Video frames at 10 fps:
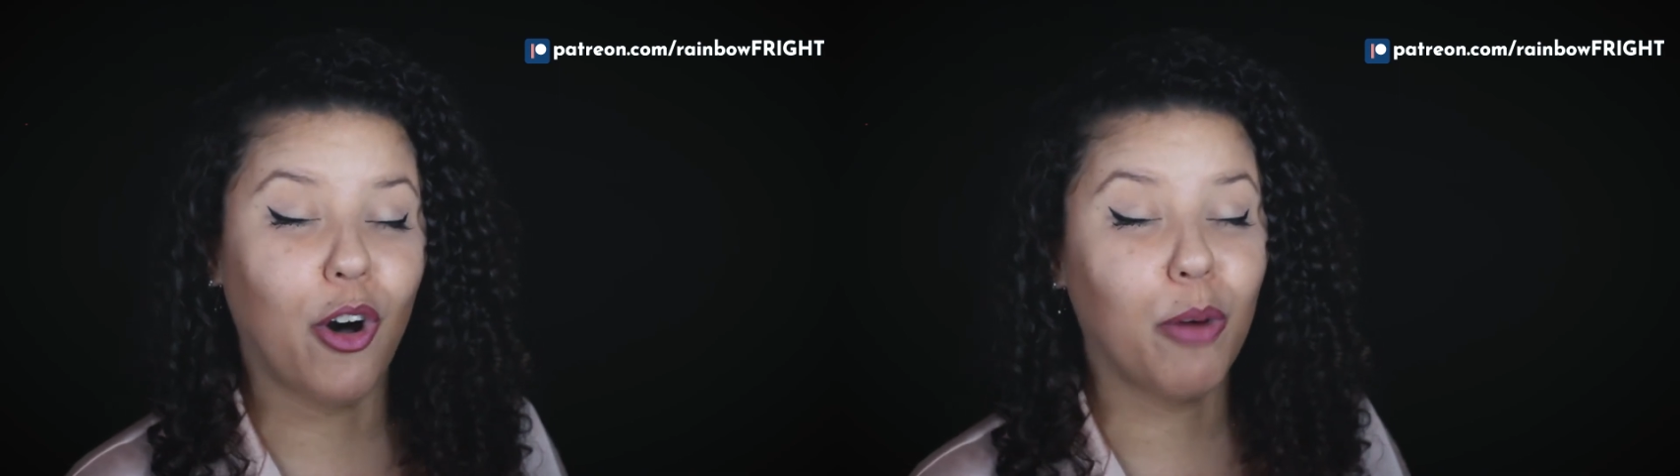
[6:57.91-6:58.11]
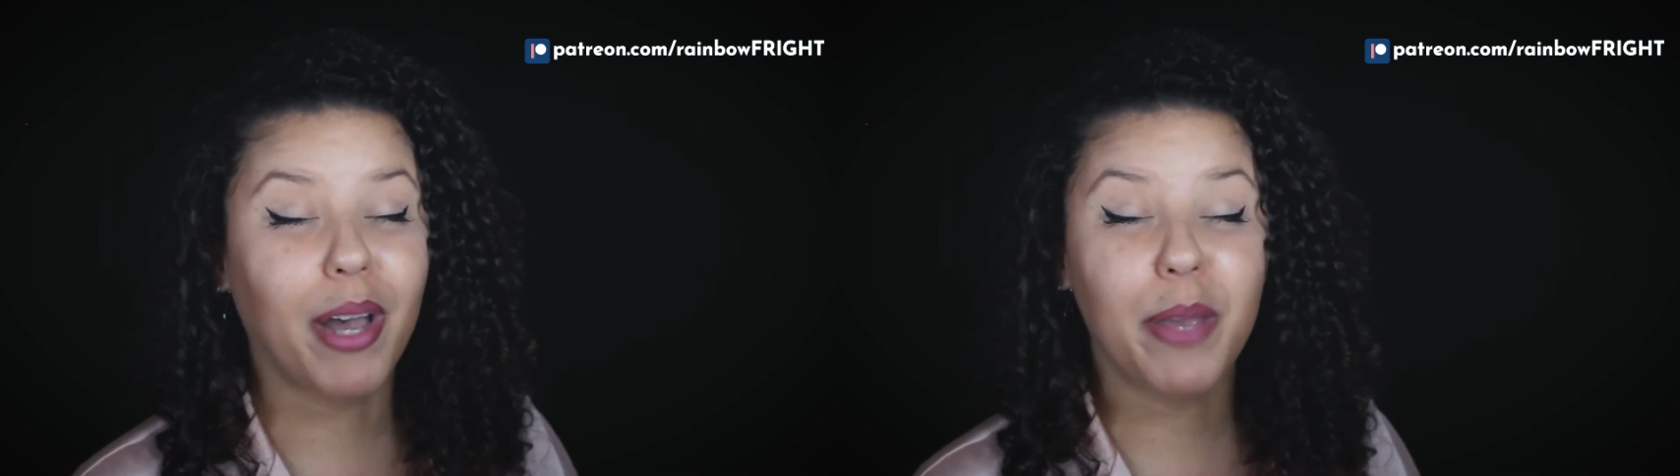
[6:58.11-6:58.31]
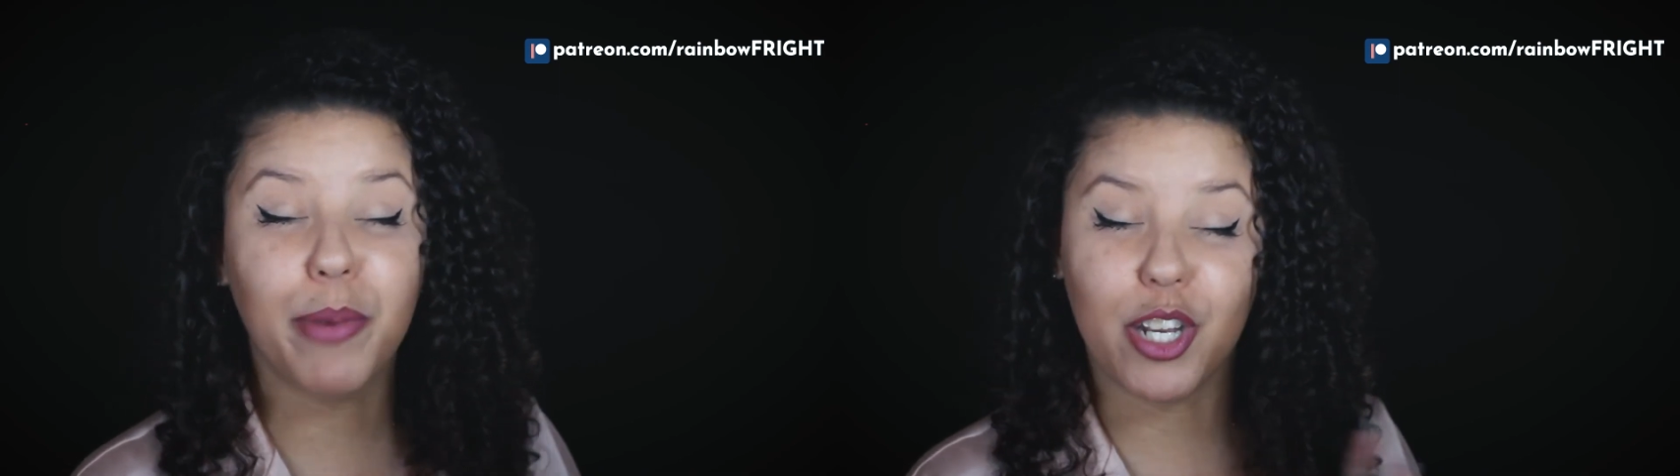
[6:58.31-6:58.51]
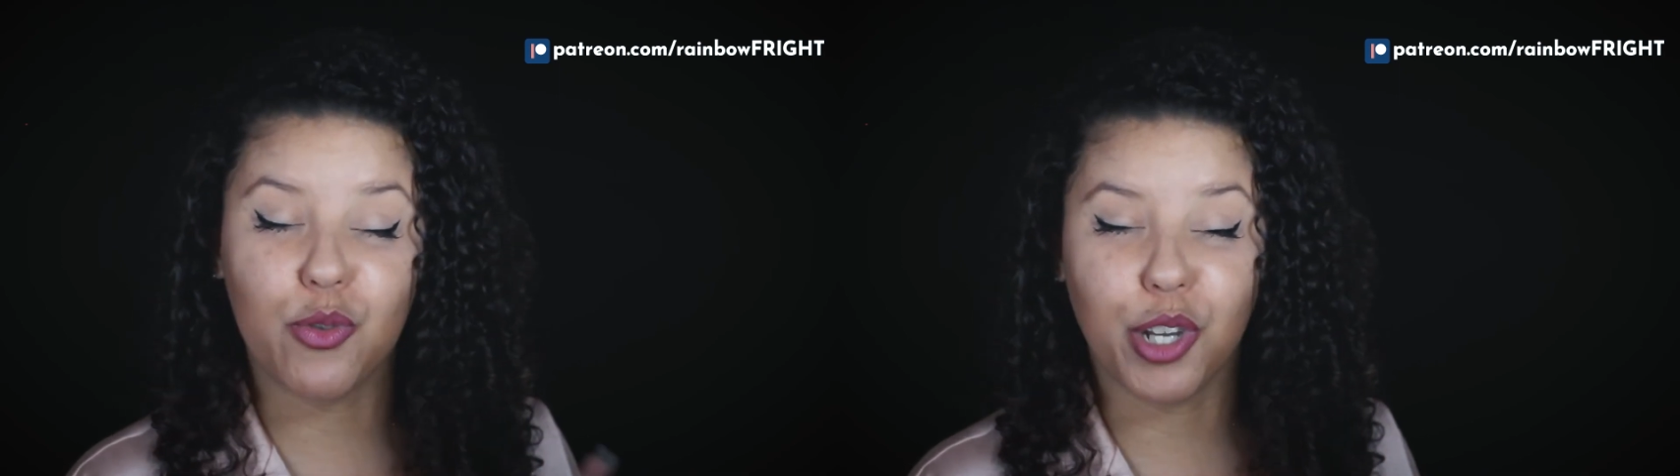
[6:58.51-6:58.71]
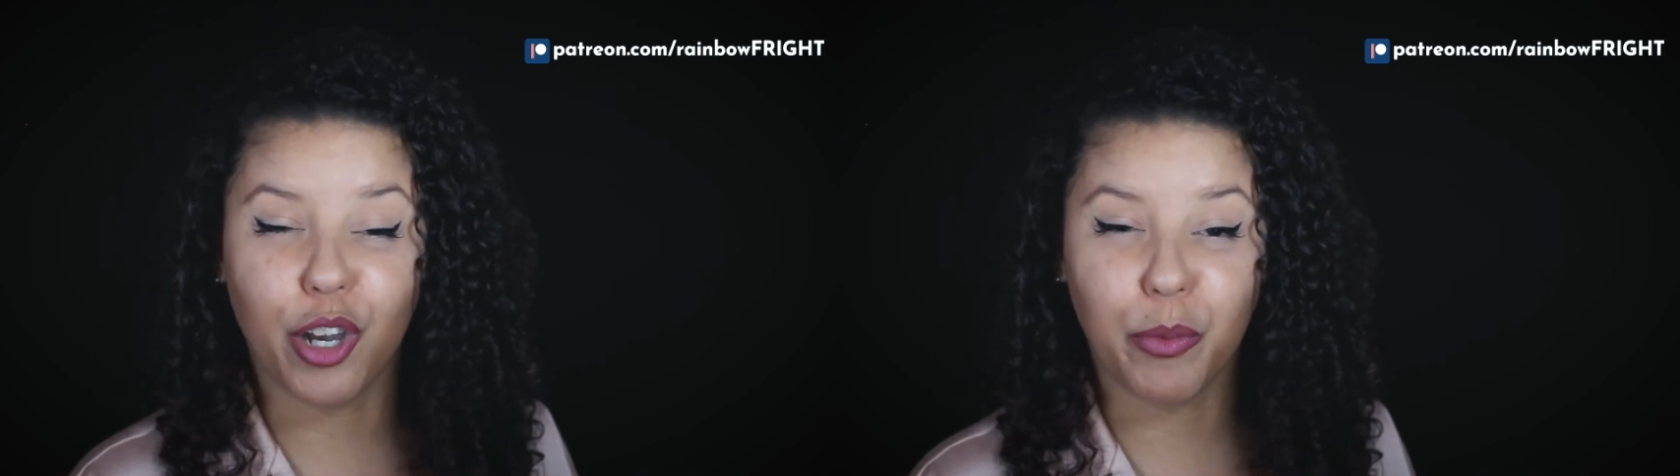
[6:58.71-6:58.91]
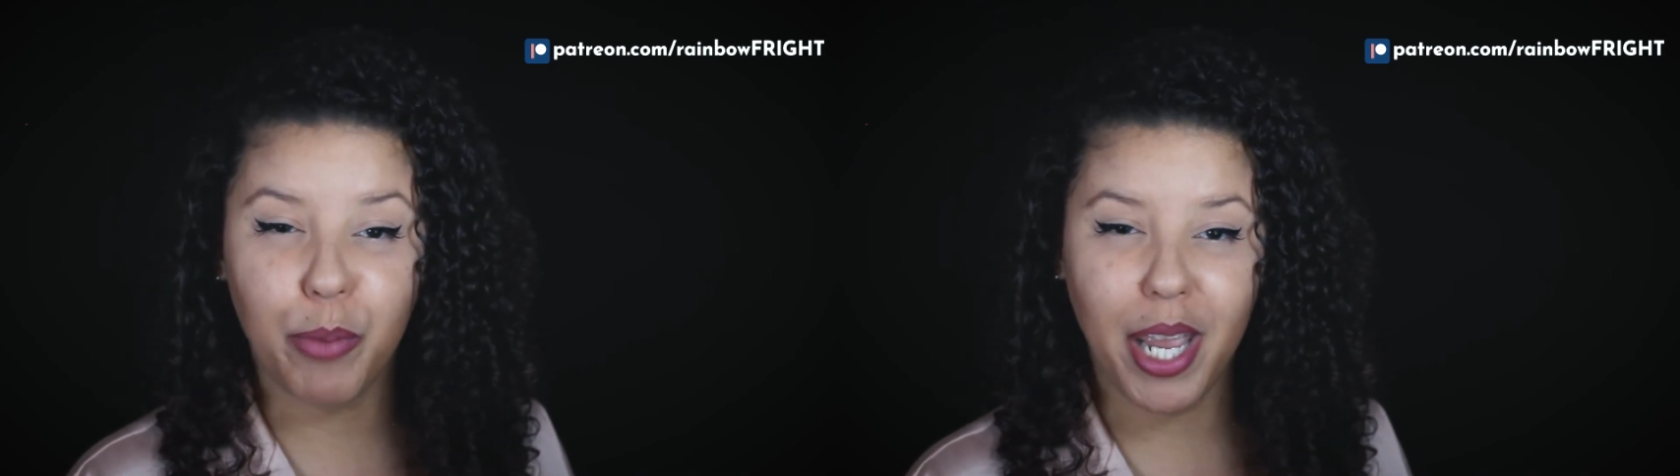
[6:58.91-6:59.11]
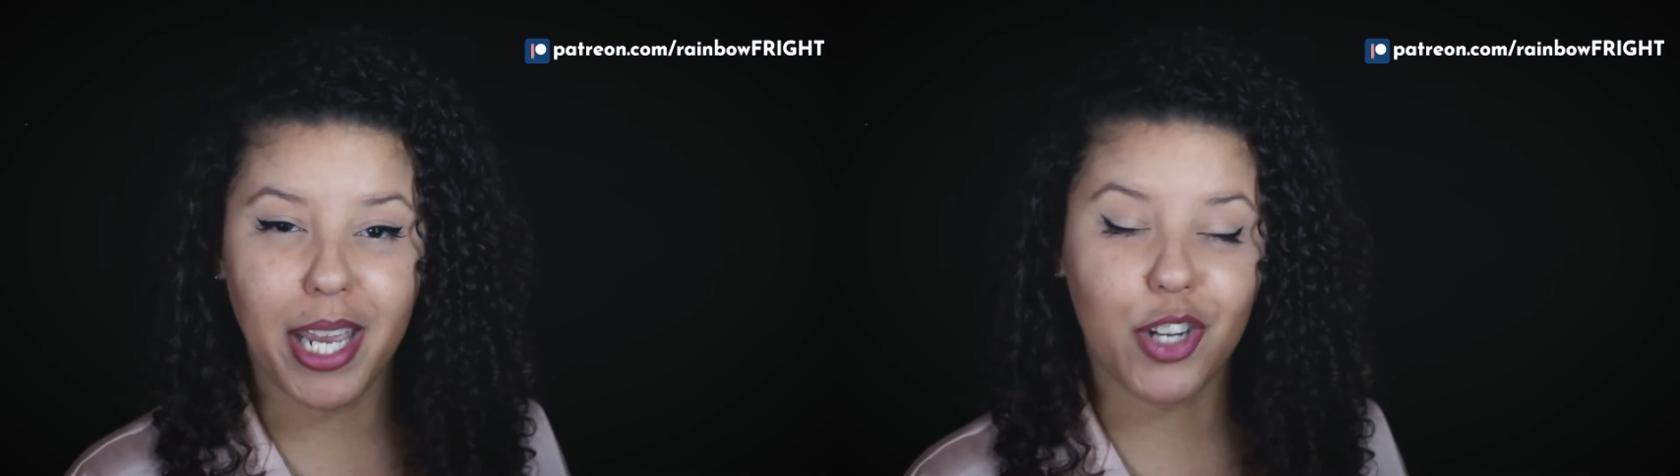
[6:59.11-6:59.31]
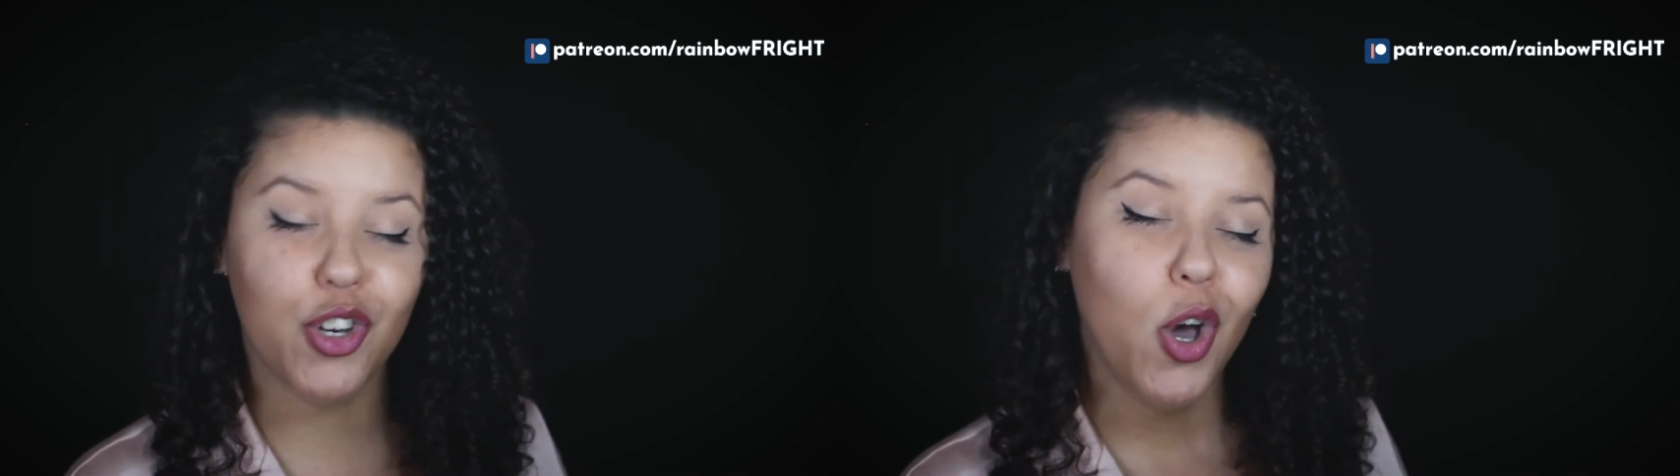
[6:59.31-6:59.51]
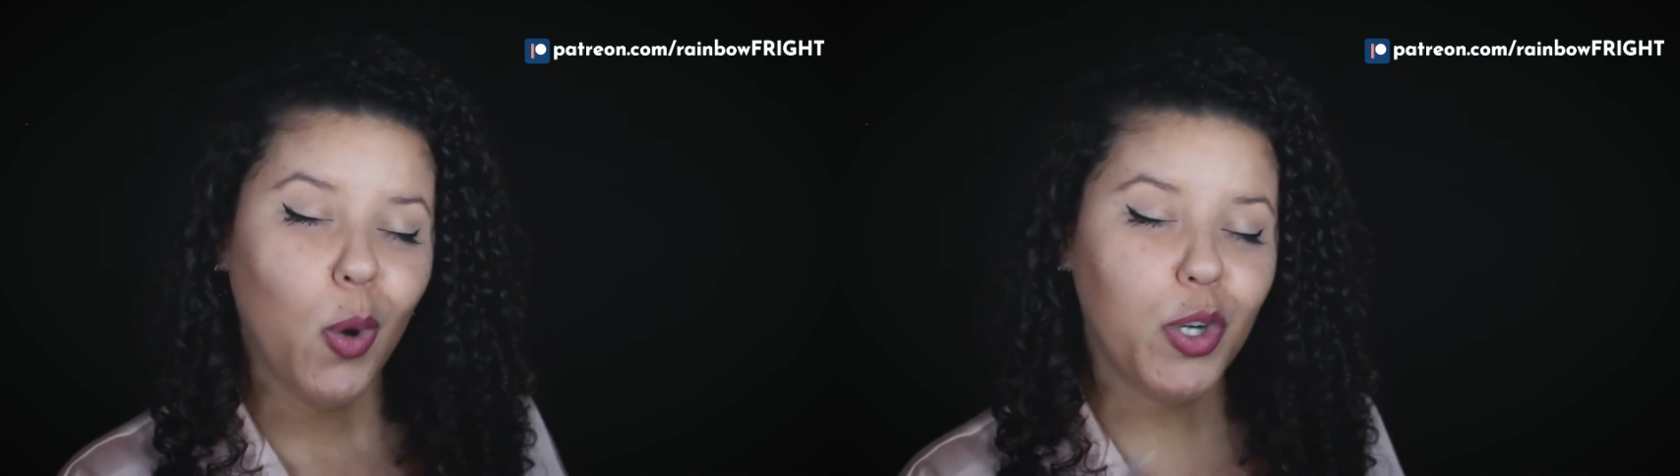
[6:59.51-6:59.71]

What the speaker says: on my Patreon page,